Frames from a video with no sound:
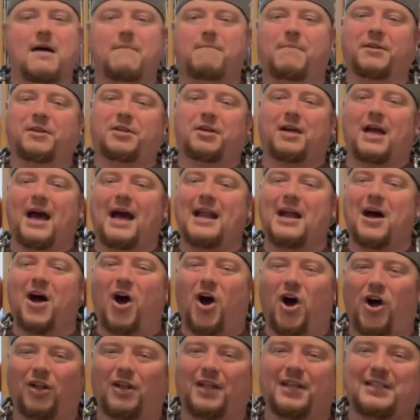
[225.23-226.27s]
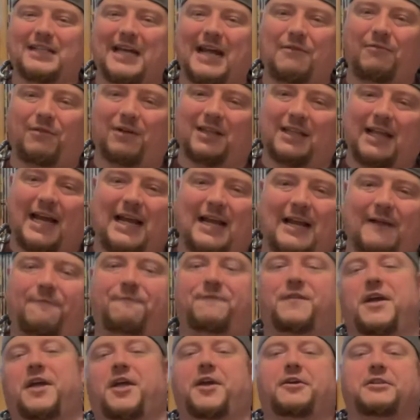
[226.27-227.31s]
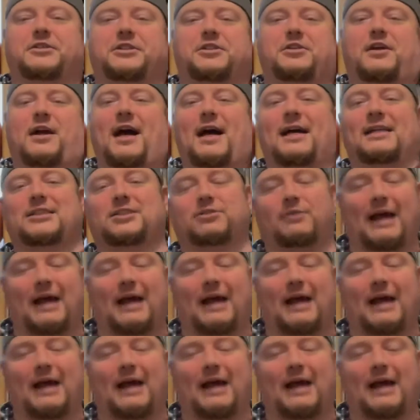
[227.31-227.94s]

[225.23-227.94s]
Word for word: but they're kind of holiday-related figures, you guys.